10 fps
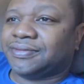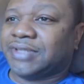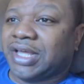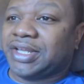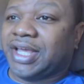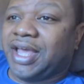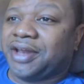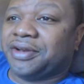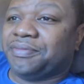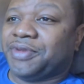Yeah, they
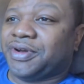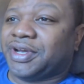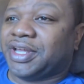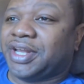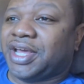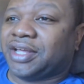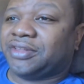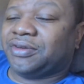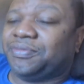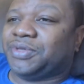had an American
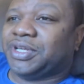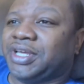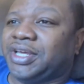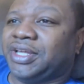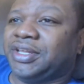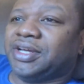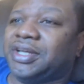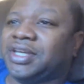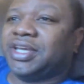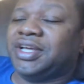actor playing
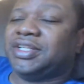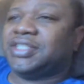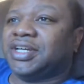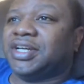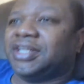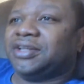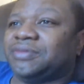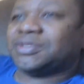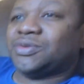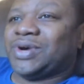King Tut, and it
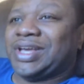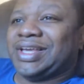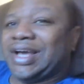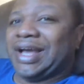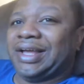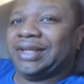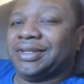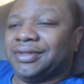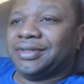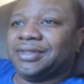was a white guy
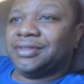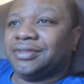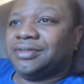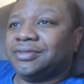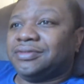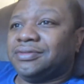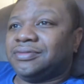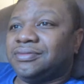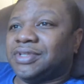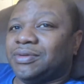
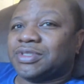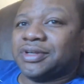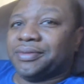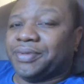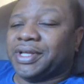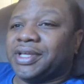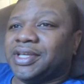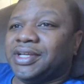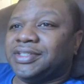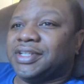that was going to play
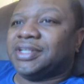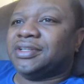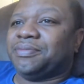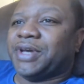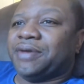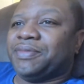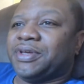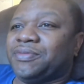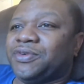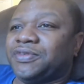King Tut in the
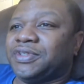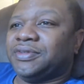Batman movie.